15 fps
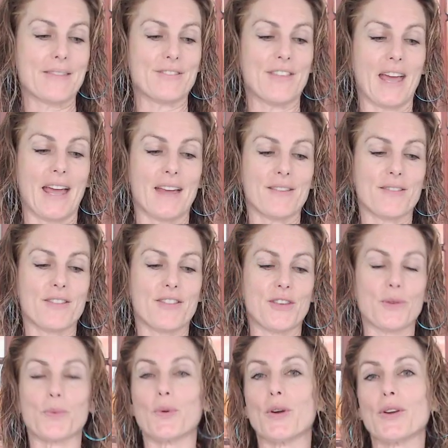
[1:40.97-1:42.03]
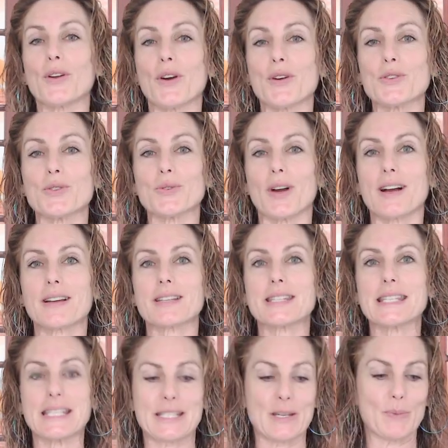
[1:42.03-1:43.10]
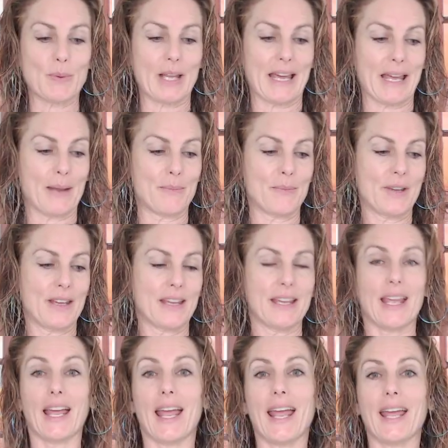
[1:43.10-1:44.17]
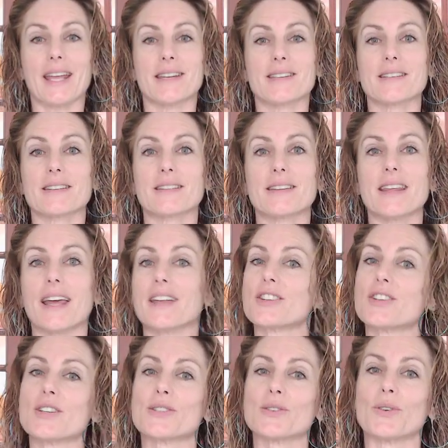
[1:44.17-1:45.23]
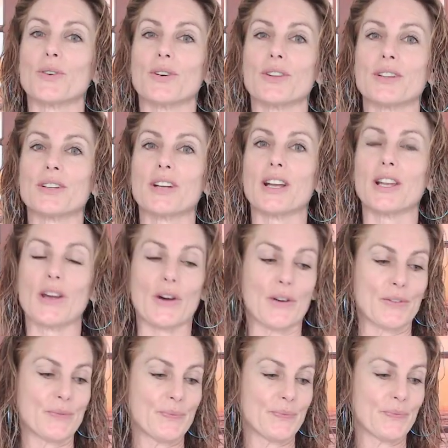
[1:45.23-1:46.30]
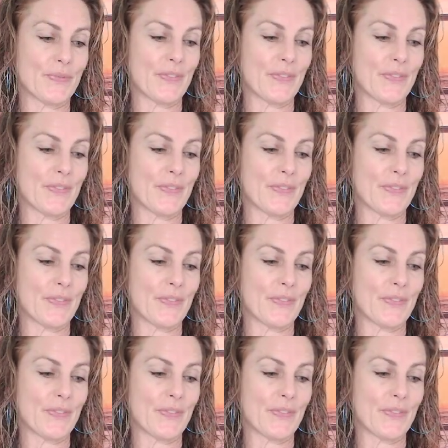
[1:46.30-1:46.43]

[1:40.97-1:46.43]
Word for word: that there were no drugs to blame, and that she's all alone.